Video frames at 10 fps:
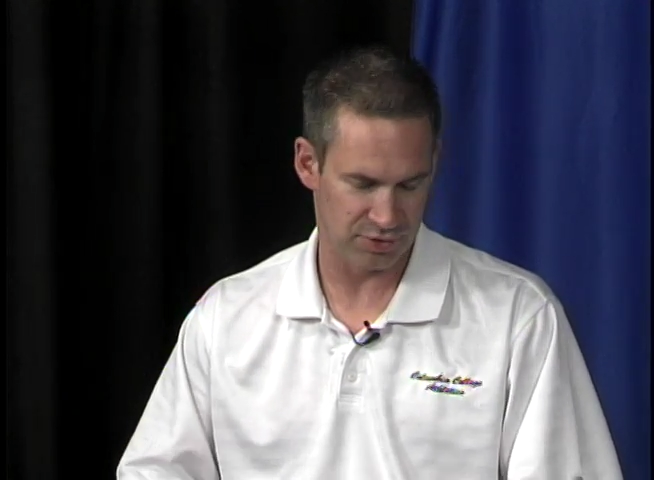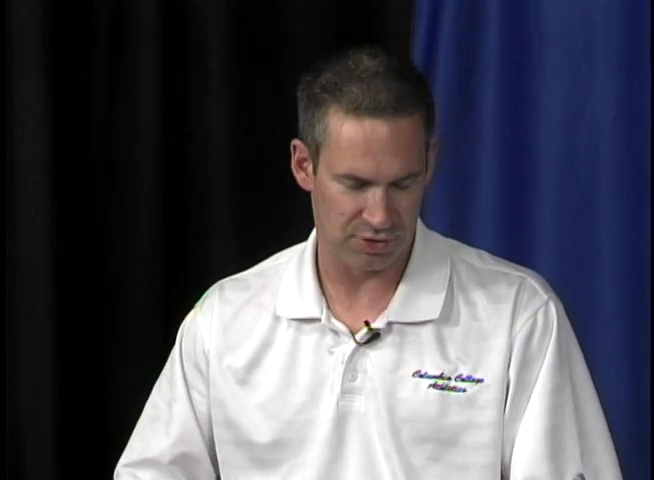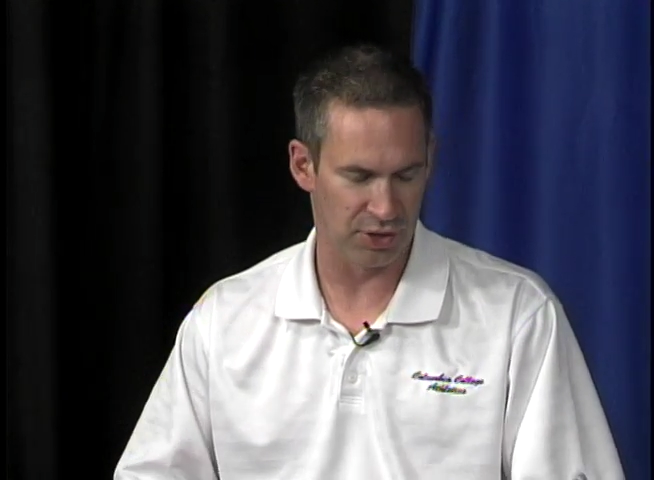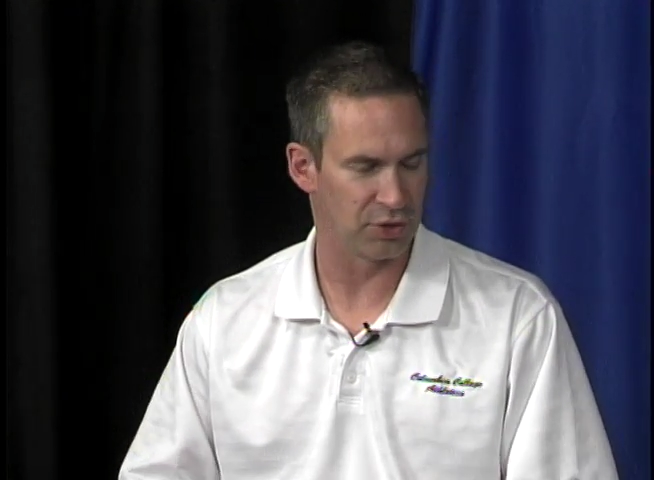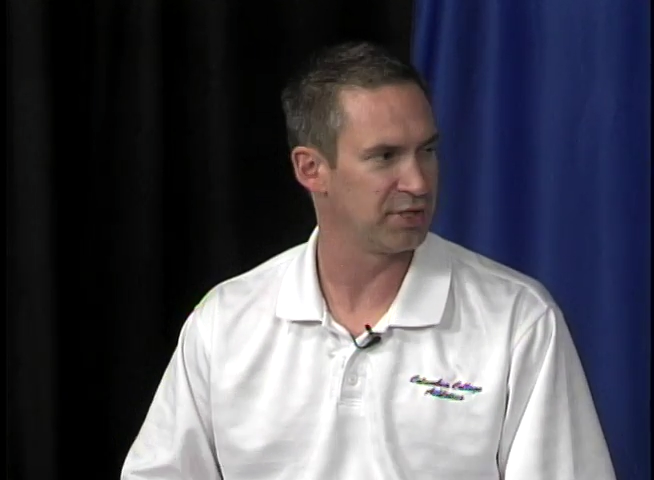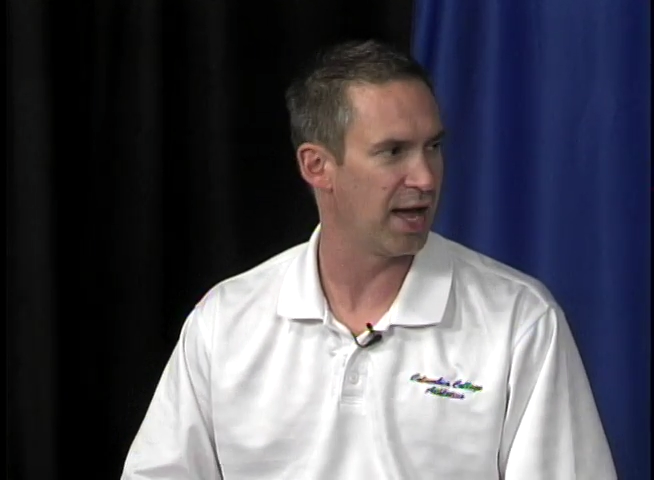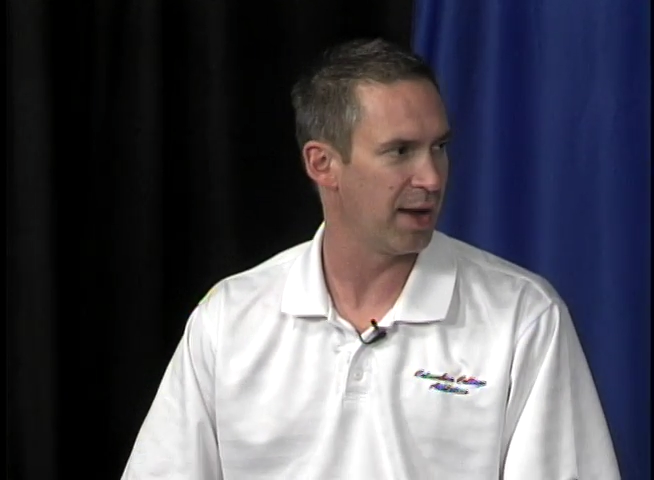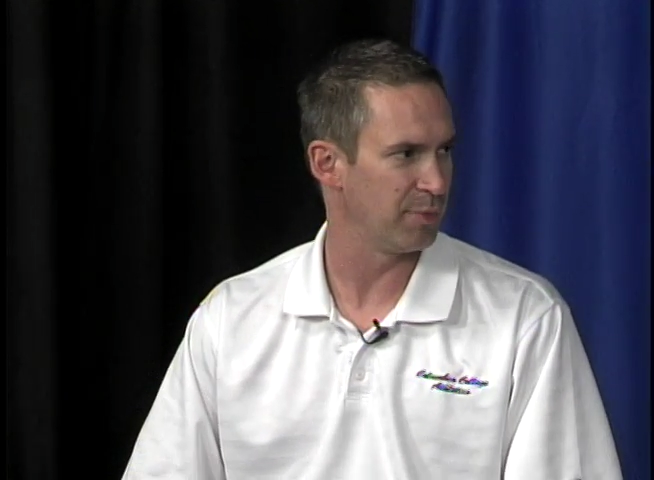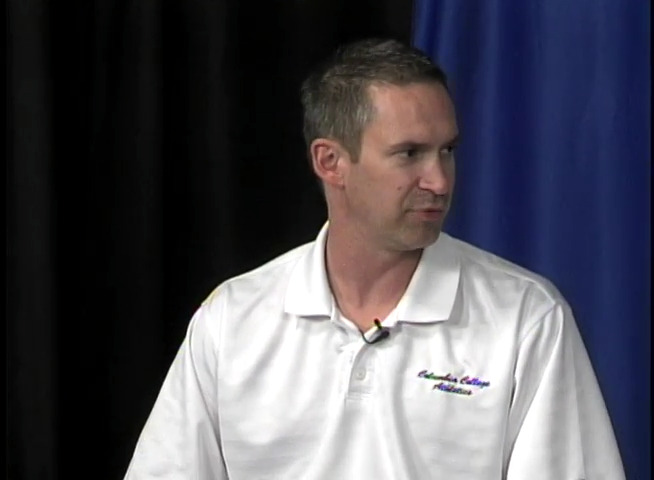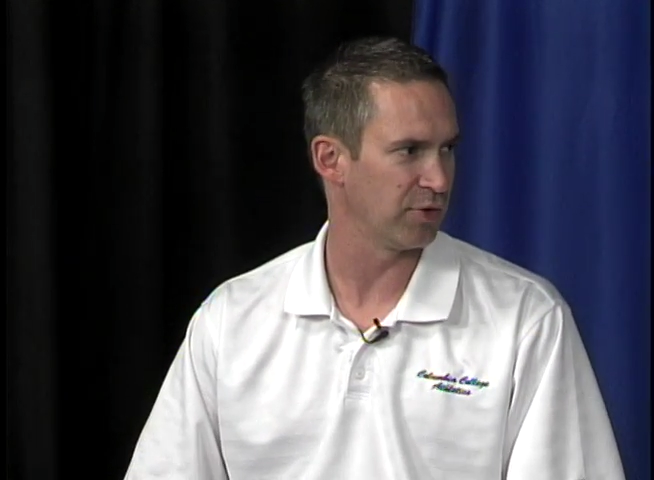little
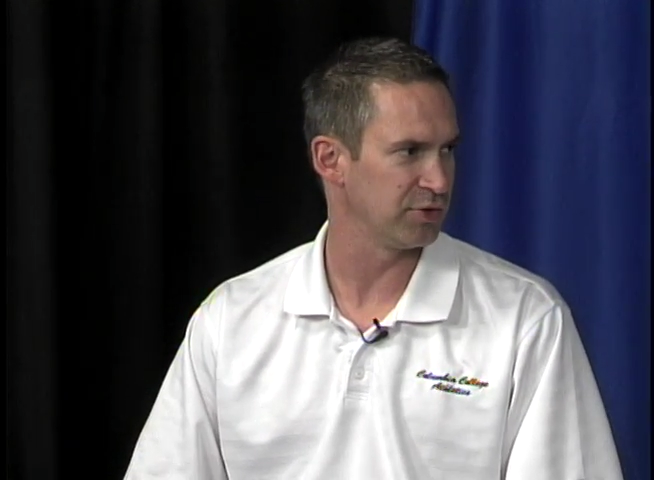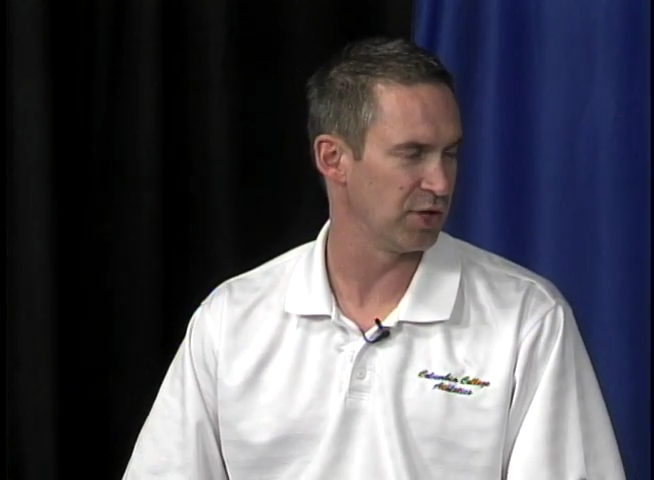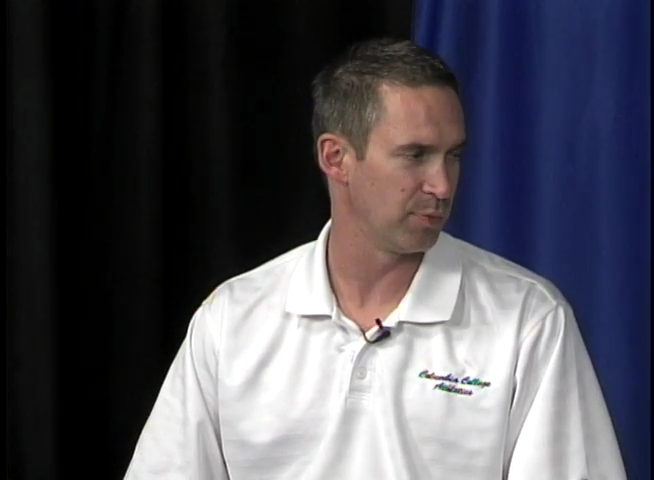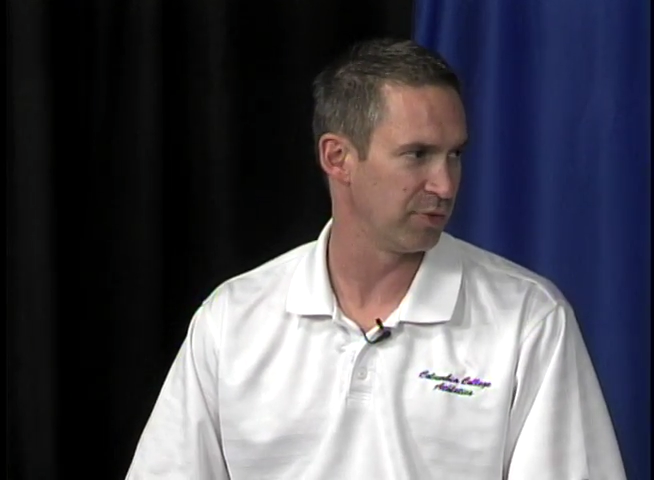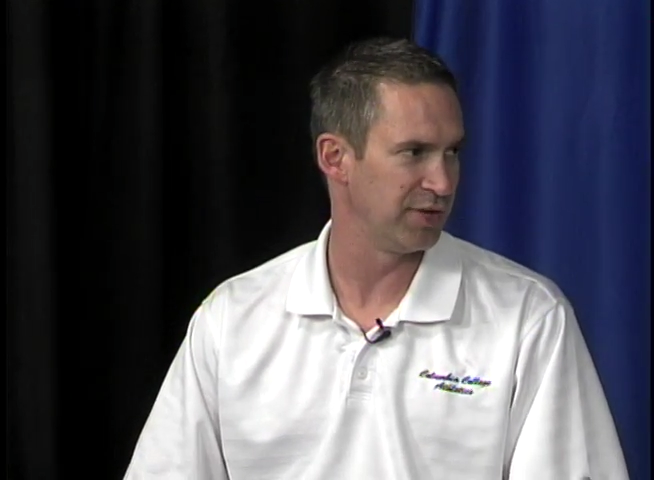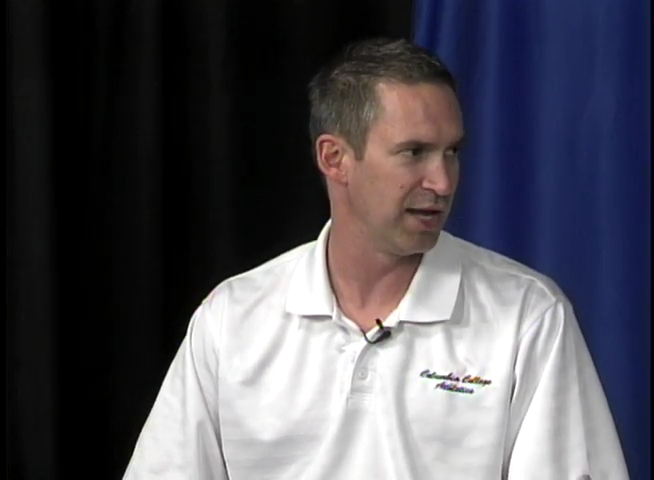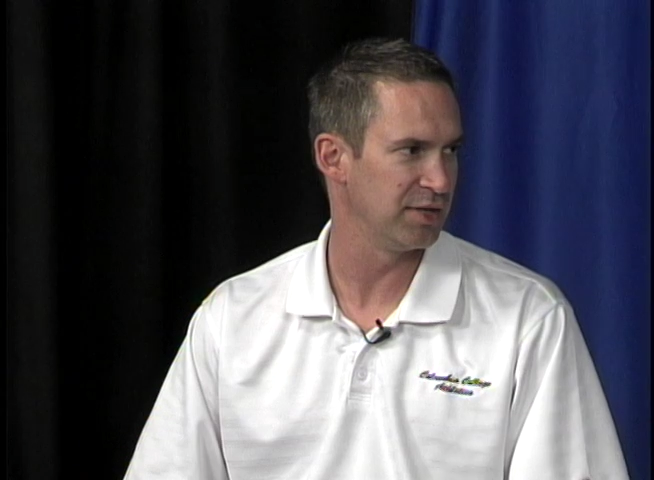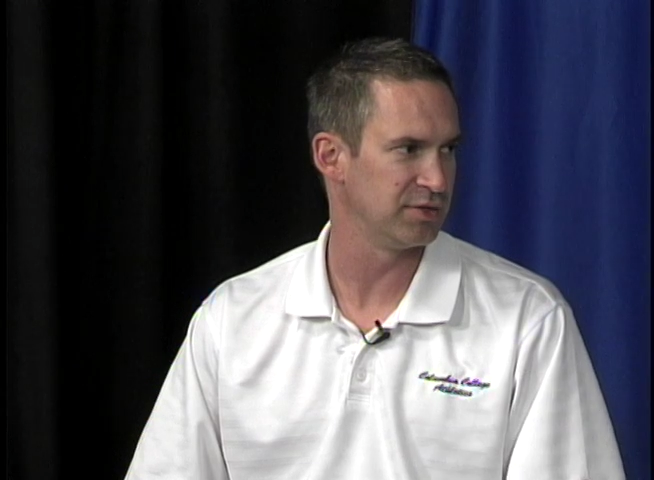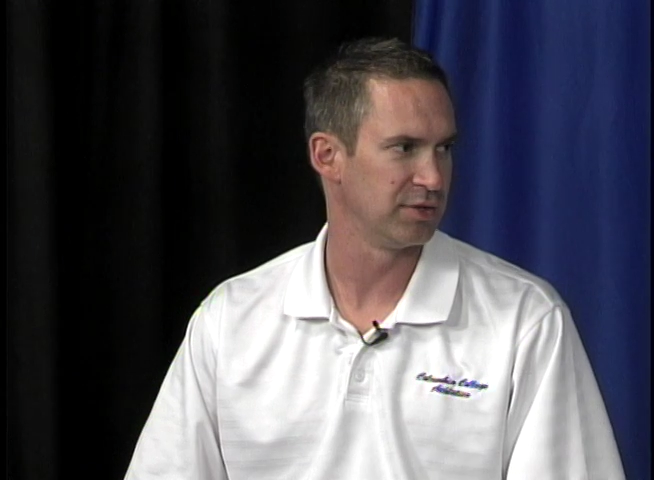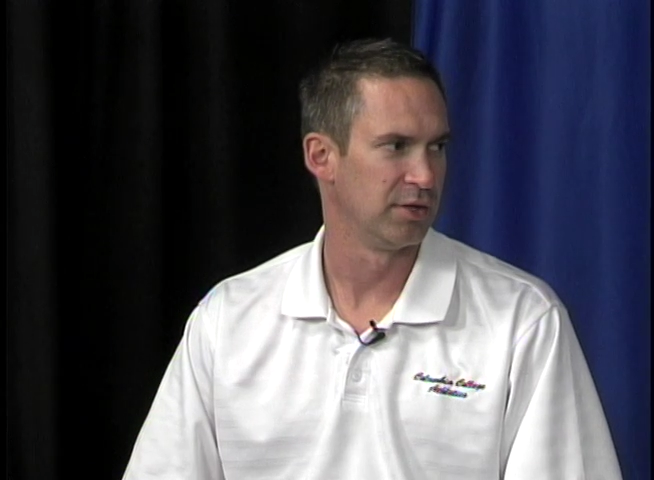time as far as number of
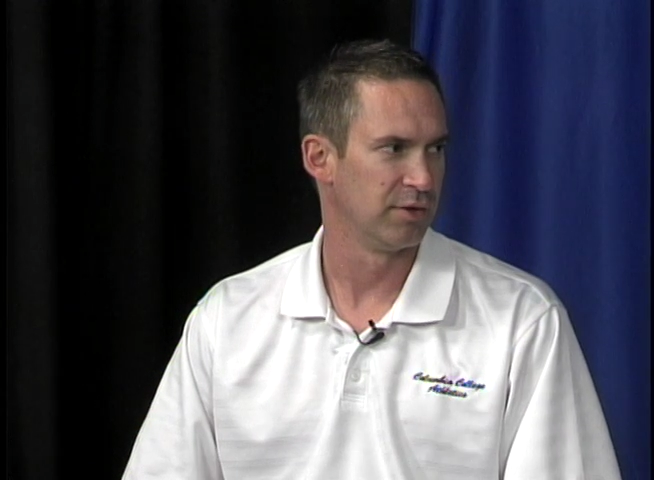days